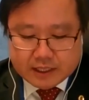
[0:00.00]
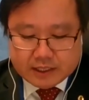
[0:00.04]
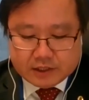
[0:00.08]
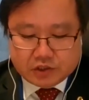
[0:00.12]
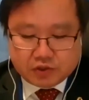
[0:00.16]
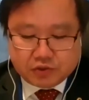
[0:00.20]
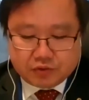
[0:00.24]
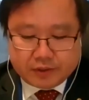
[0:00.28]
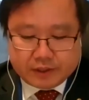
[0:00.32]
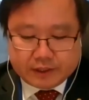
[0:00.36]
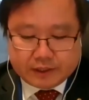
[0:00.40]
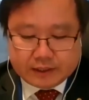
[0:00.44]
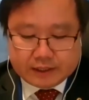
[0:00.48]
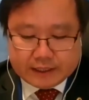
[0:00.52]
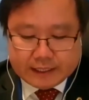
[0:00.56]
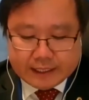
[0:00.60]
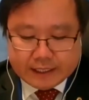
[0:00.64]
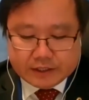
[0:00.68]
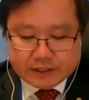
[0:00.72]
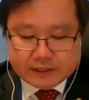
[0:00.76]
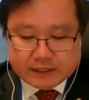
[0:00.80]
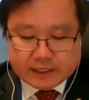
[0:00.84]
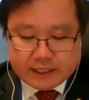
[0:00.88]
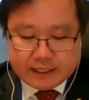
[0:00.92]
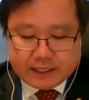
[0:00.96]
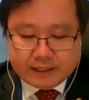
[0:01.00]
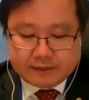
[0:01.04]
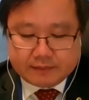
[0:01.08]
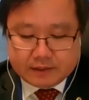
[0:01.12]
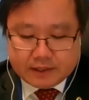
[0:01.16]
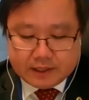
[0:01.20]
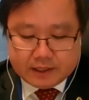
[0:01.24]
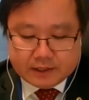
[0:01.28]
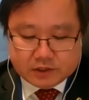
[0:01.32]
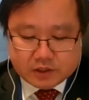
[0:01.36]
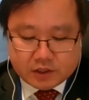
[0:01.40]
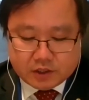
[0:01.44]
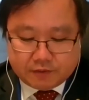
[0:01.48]
during this
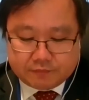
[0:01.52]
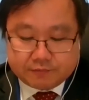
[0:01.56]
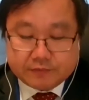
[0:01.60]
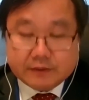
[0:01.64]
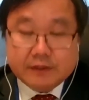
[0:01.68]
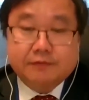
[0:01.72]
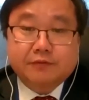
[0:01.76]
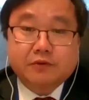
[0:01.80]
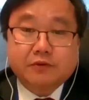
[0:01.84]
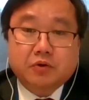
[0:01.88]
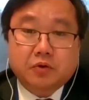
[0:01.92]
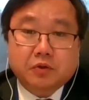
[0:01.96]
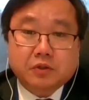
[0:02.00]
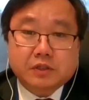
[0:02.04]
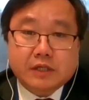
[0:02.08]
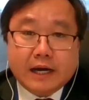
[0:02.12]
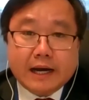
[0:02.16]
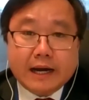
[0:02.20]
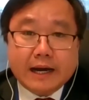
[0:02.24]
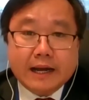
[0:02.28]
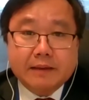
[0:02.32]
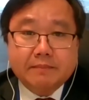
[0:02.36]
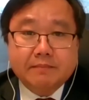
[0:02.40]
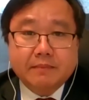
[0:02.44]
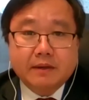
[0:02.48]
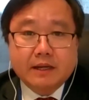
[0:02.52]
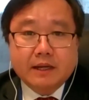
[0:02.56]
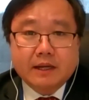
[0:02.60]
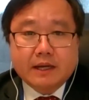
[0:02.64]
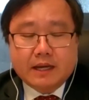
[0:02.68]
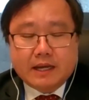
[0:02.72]
sort of difficult time.